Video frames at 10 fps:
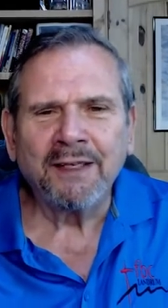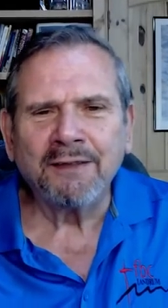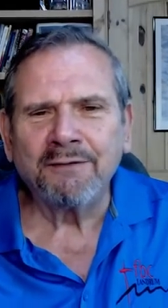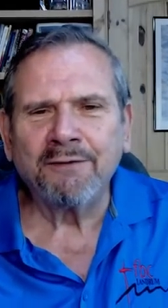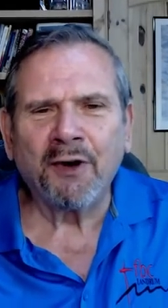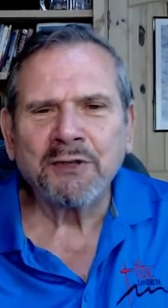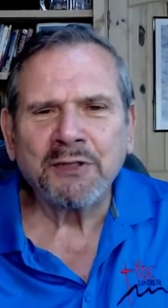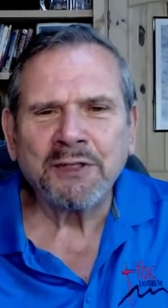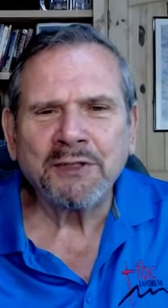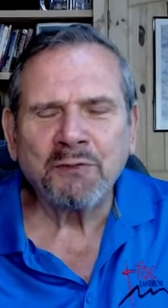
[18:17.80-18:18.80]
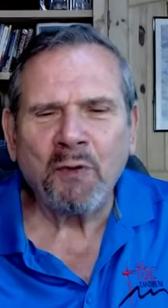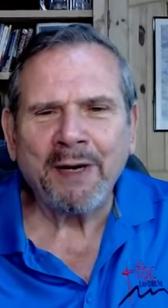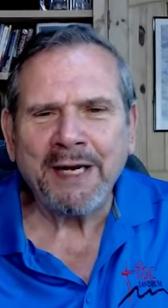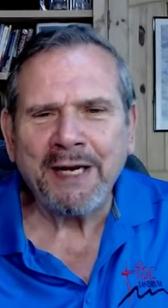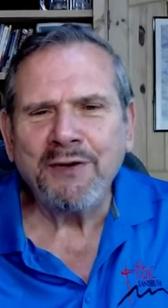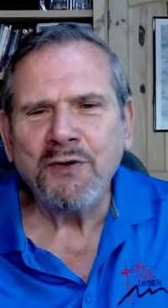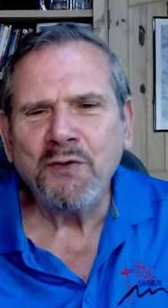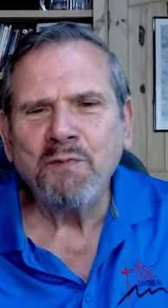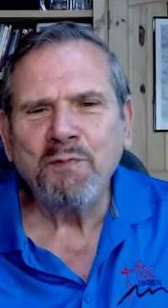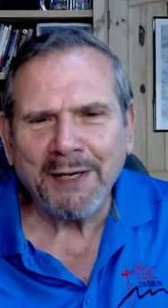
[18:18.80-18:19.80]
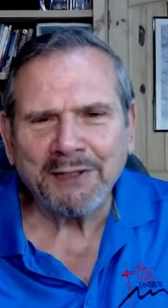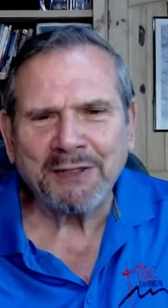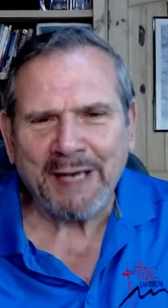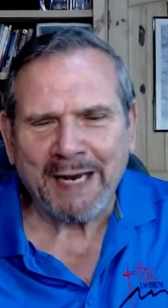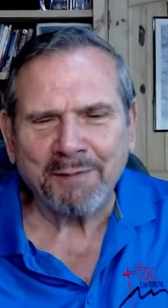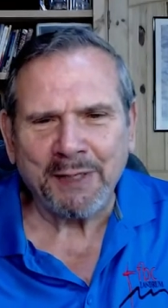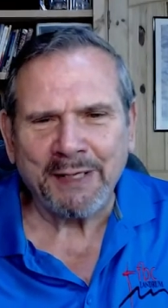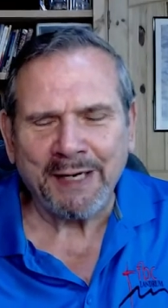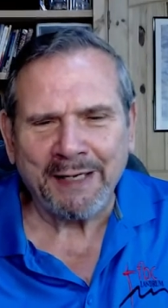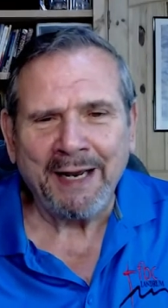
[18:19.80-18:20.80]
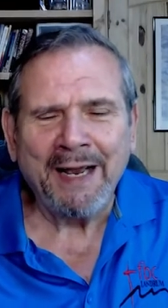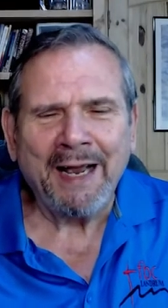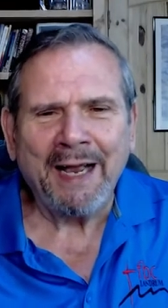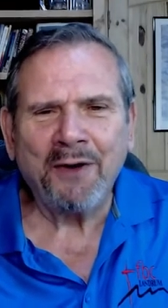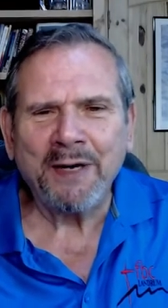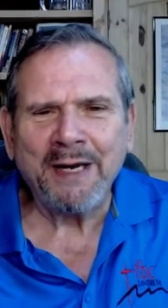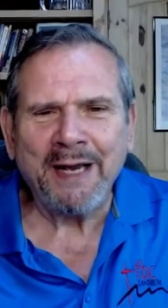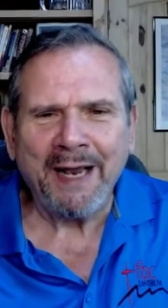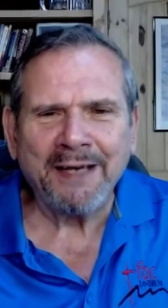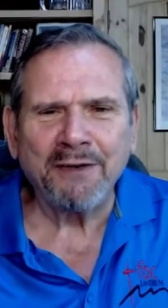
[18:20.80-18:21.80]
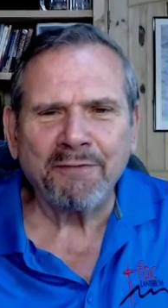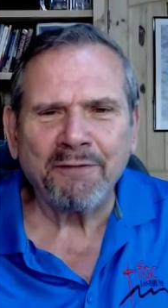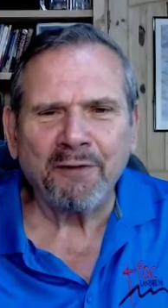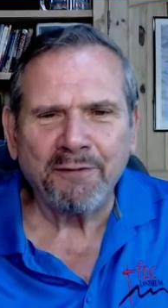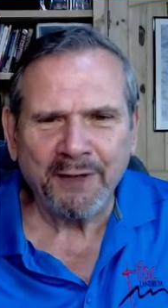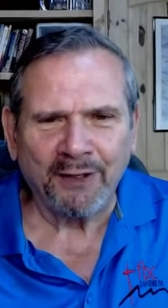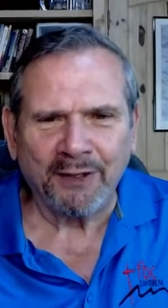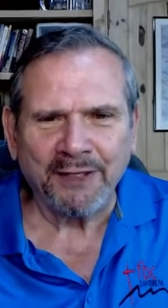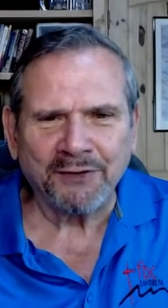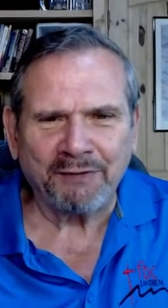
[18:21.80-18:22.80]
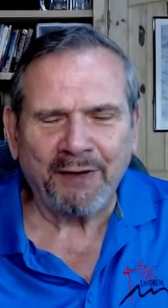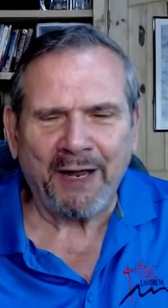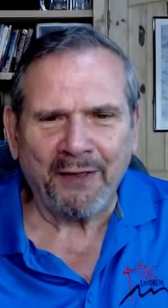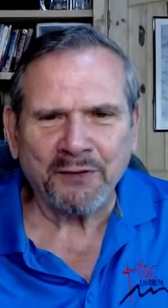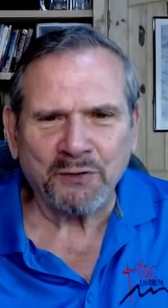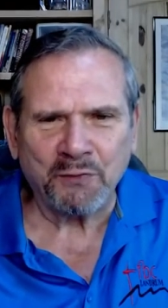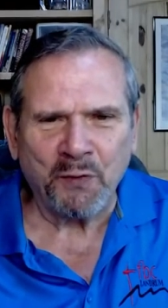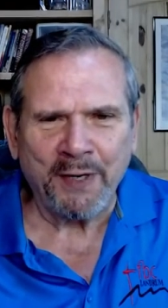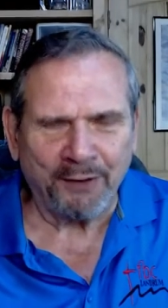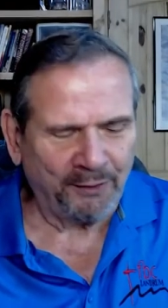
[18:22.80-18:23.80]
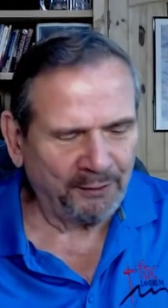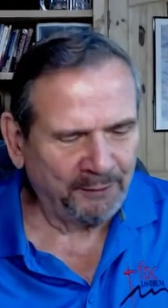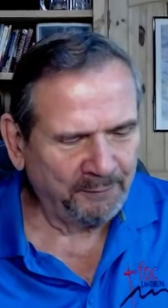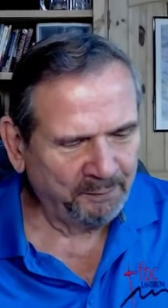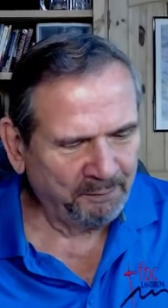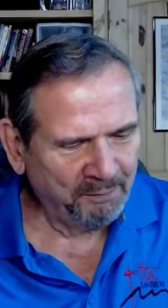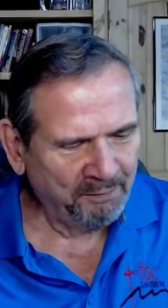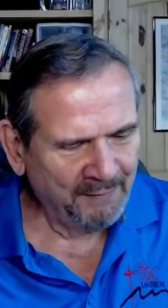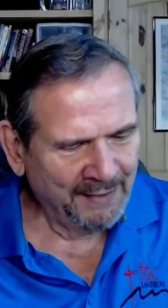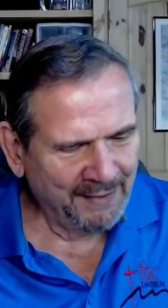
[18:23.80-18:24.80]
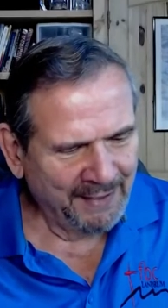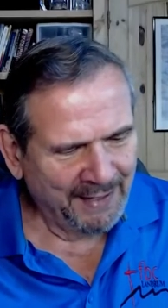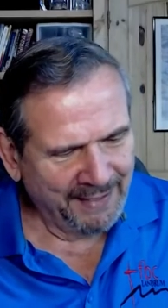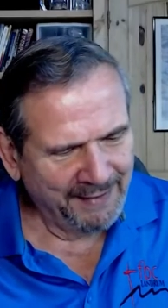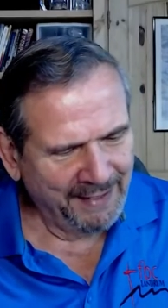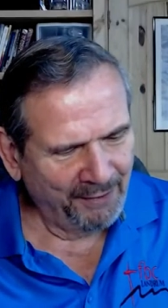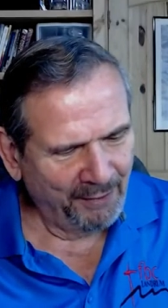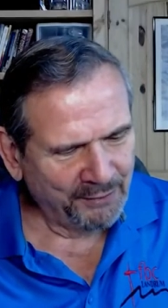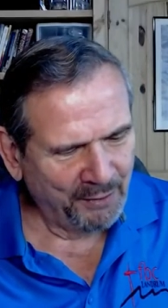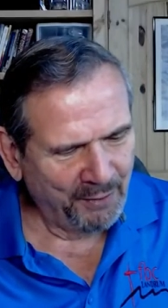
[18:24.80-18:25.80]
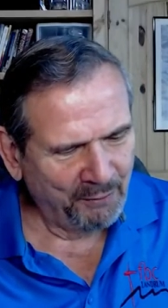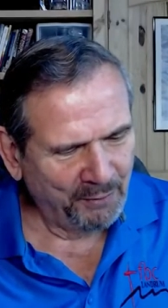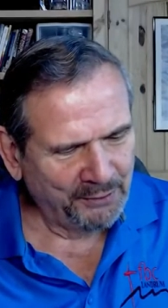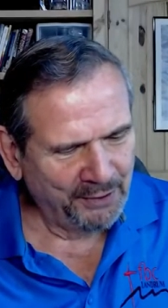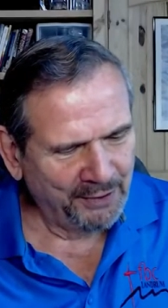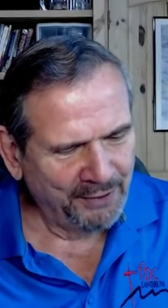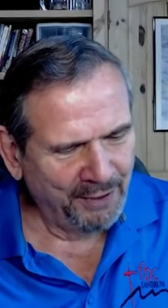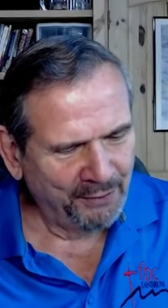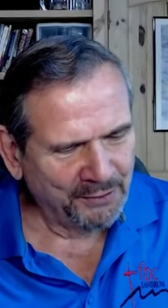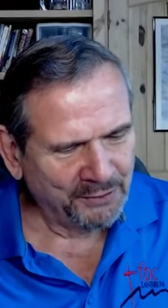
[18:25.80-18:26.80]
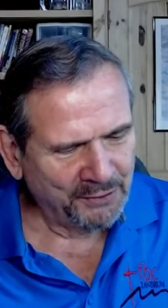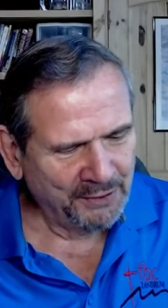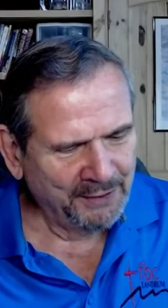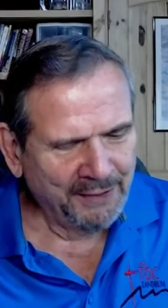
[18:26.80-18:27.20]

versus what he knew must happen and how he had to fulfill his Father's will. And then also, I want you to notice